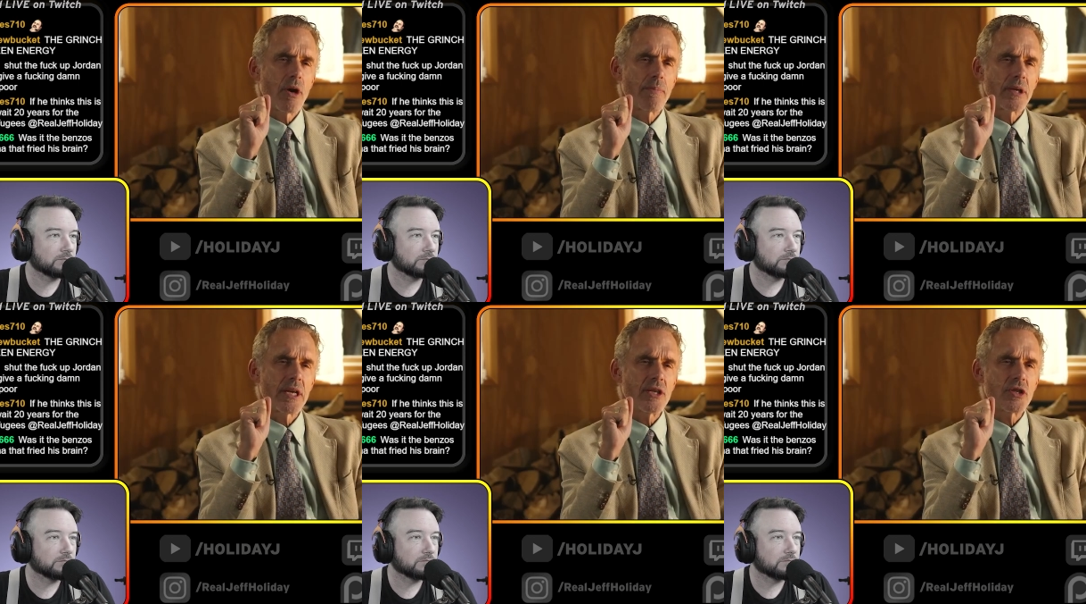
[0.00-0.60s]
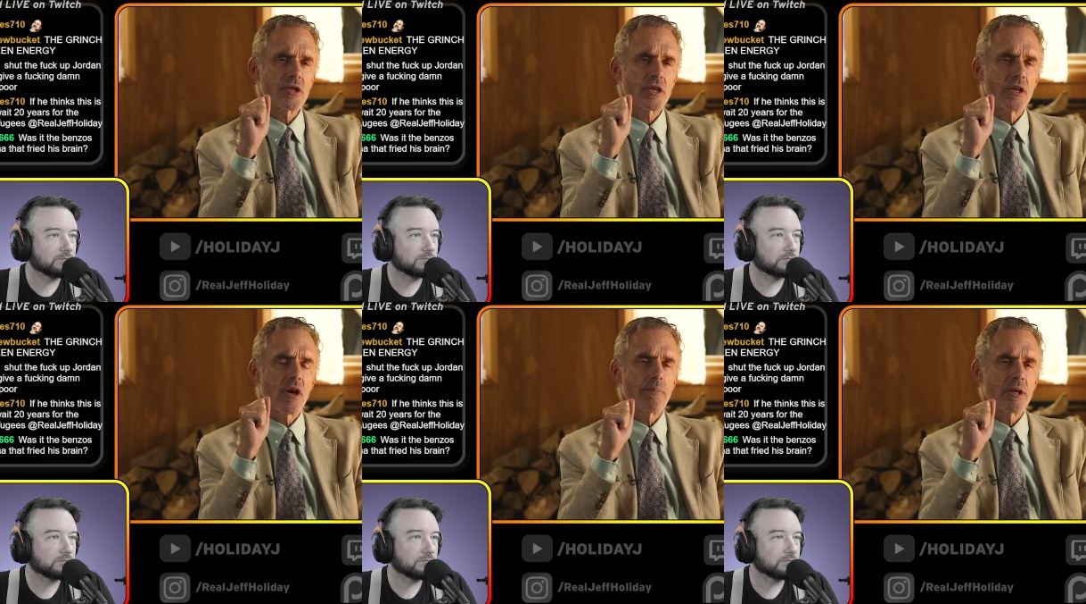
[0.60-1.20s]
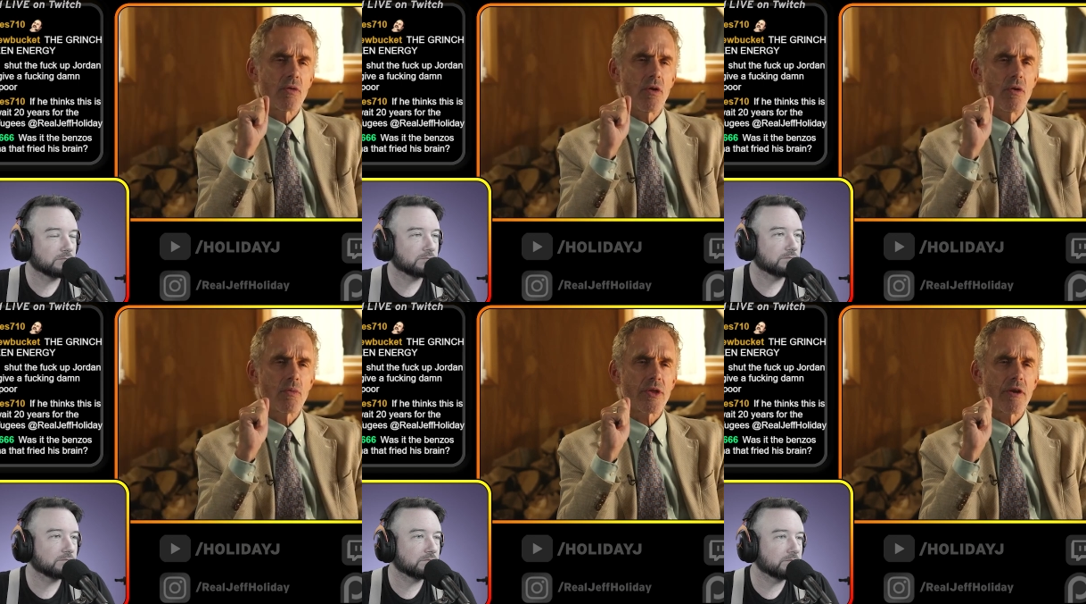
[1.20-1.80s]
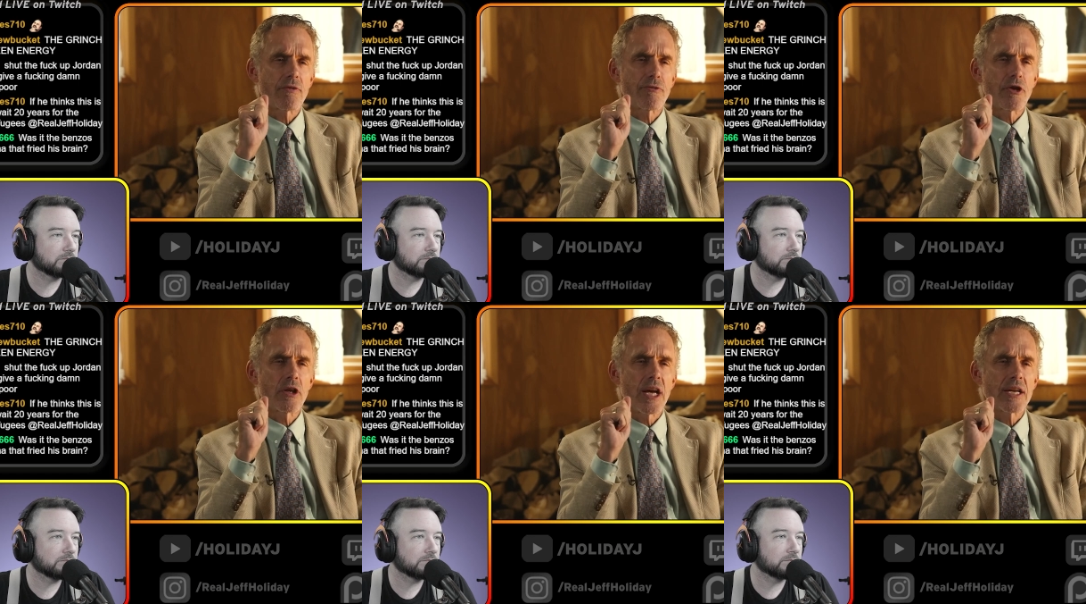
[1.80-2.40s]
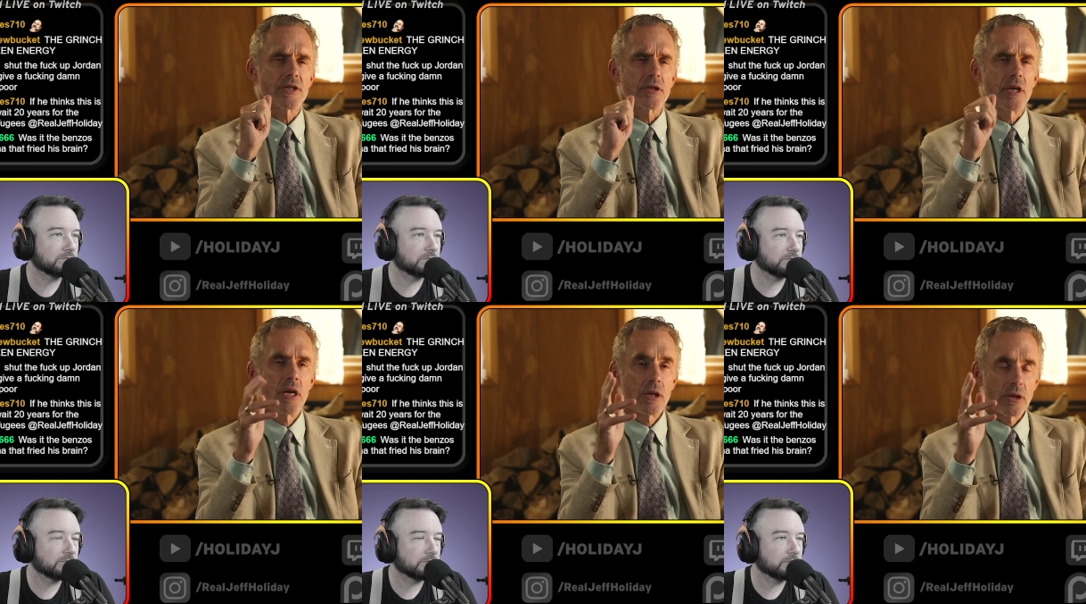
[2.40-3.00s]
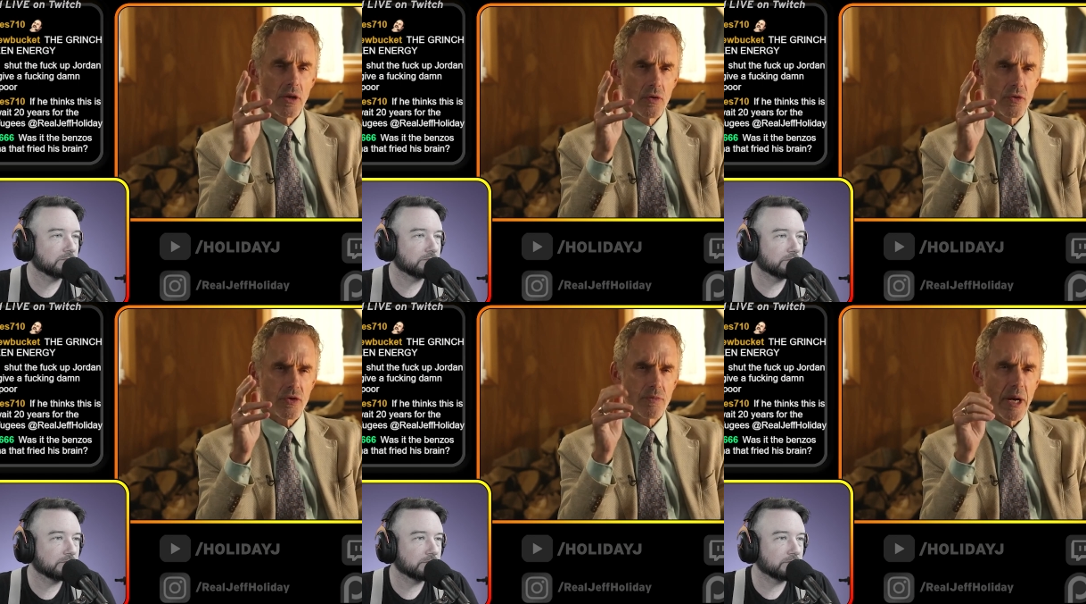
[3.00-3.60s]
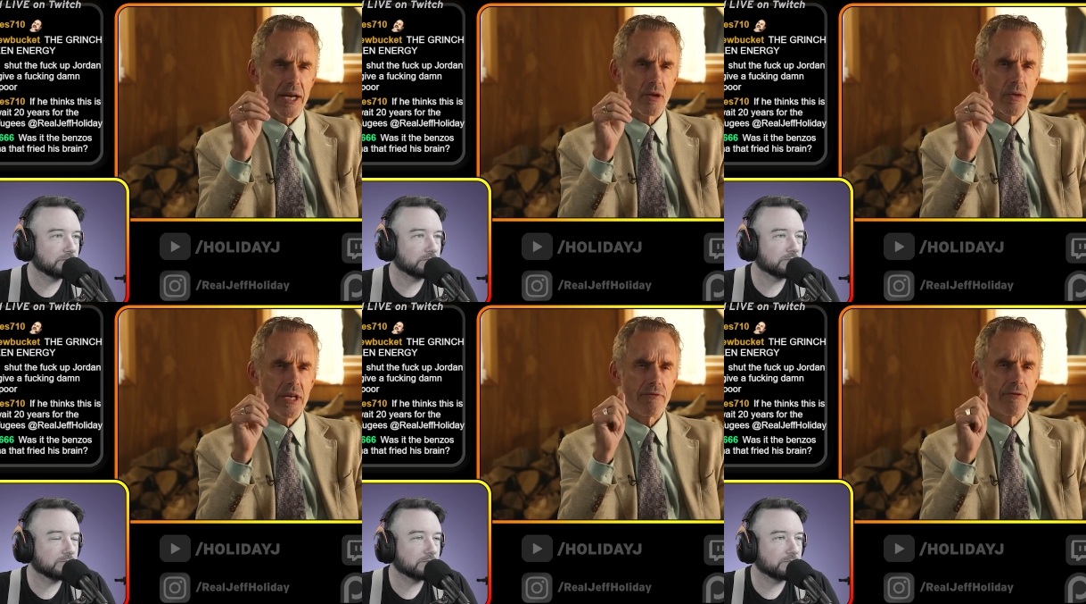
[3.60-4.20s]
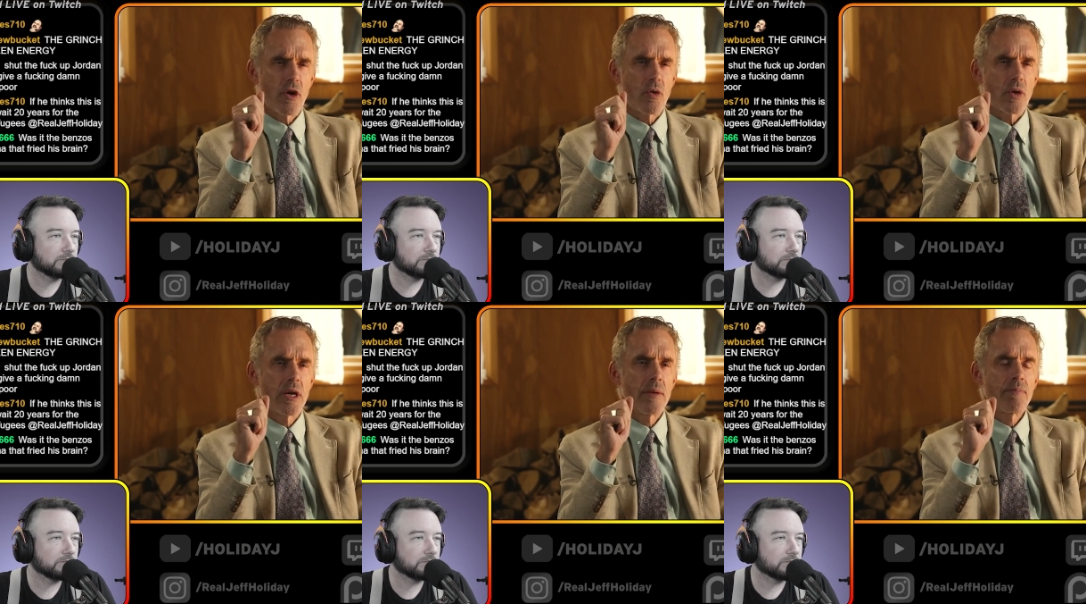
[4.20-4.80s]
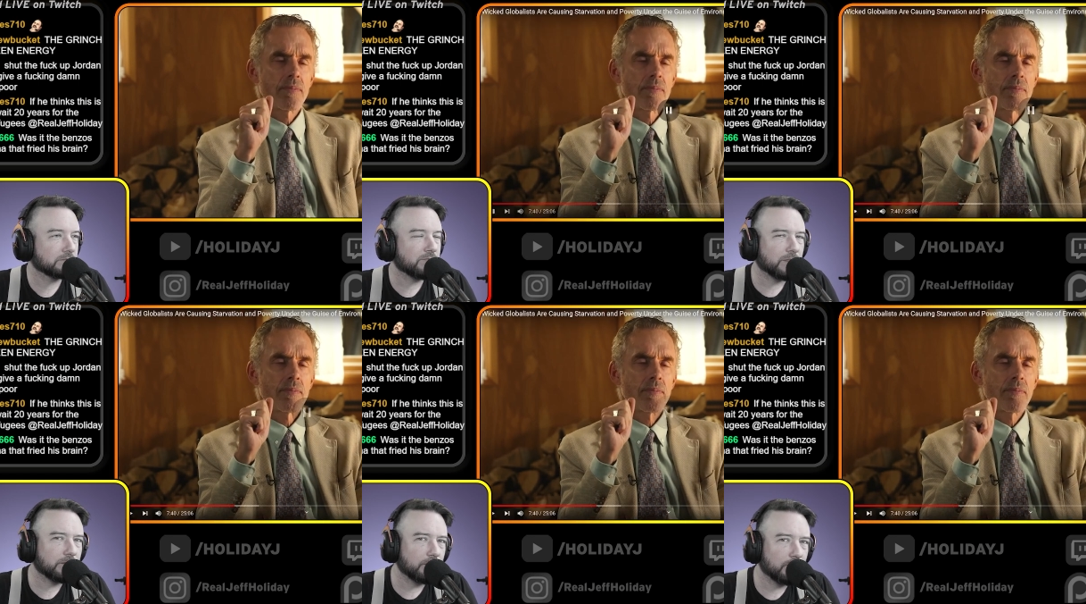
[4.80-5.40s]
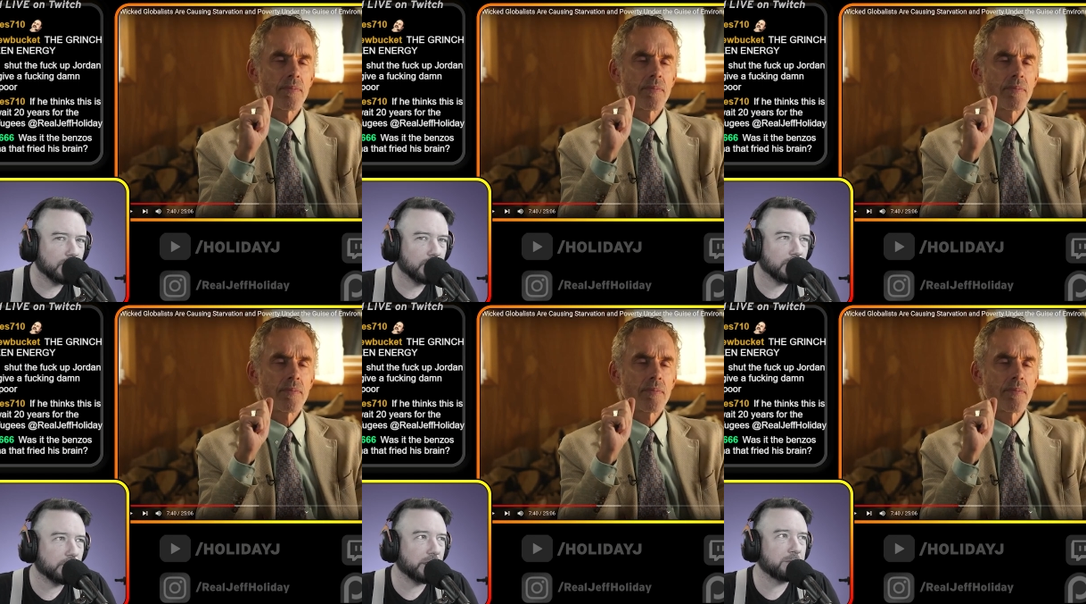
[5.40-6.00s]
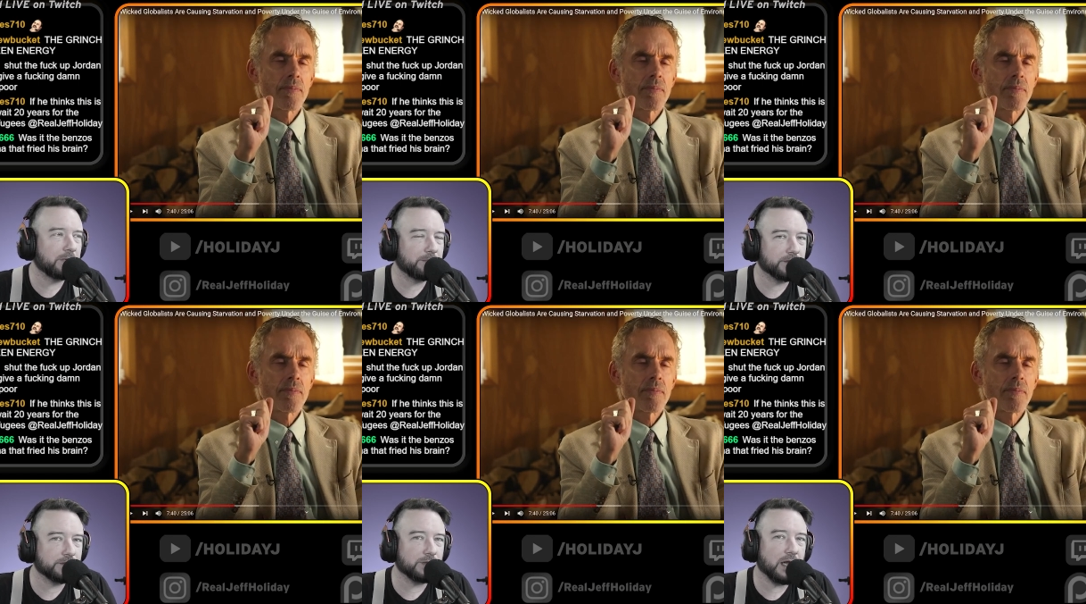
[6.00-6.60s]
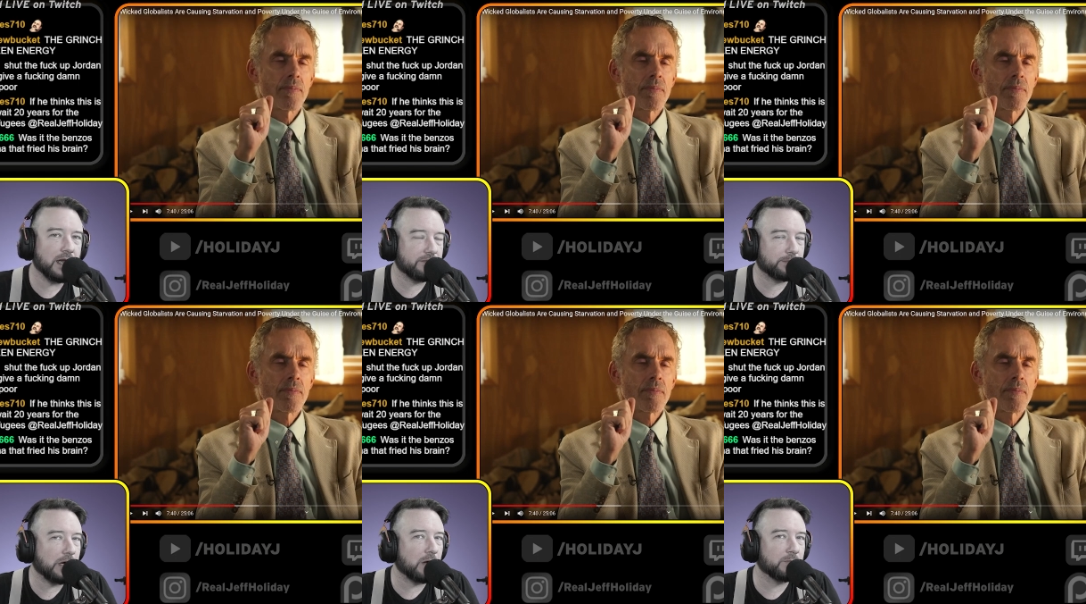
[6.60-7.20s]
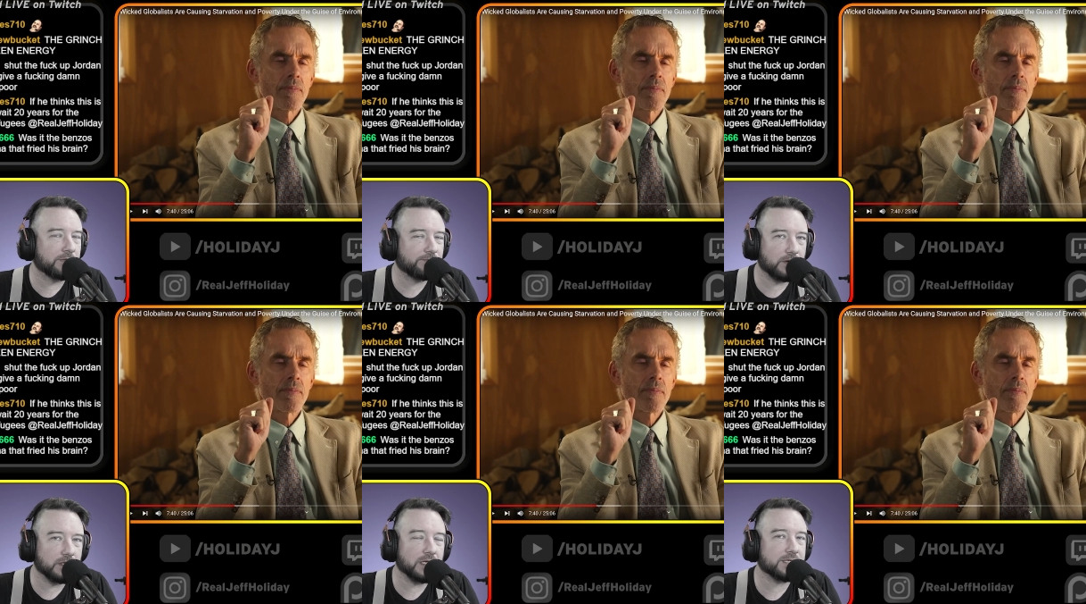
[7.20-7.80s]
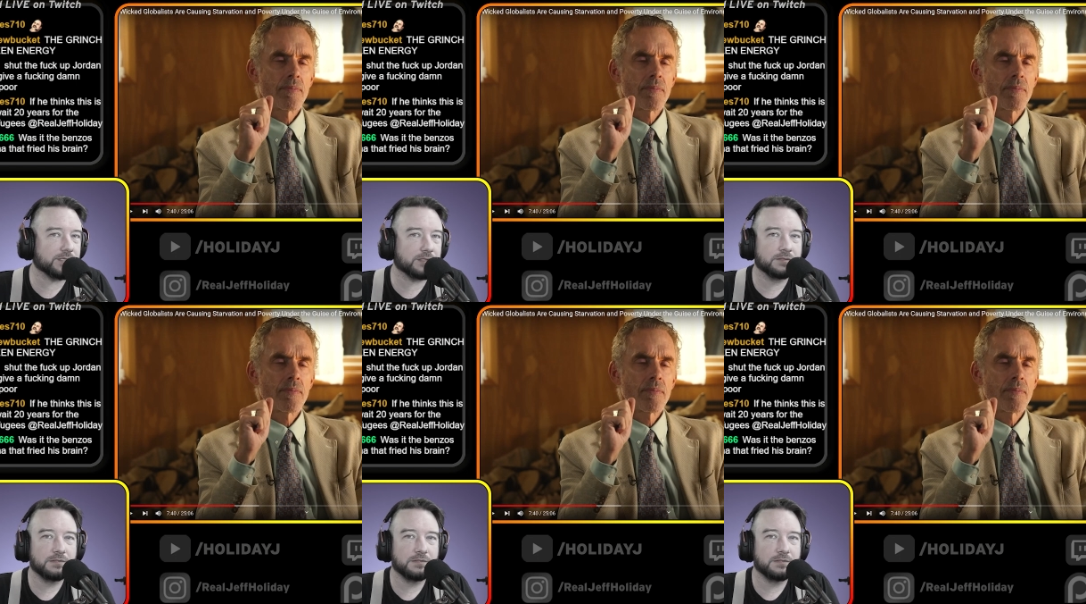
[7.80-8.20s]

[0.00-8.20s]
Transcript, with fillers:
Speaker 1: our populations cannot be grown without fertilizer, loathed by green folk.
Speaker 2: Green people do not have a problem with fertilizer.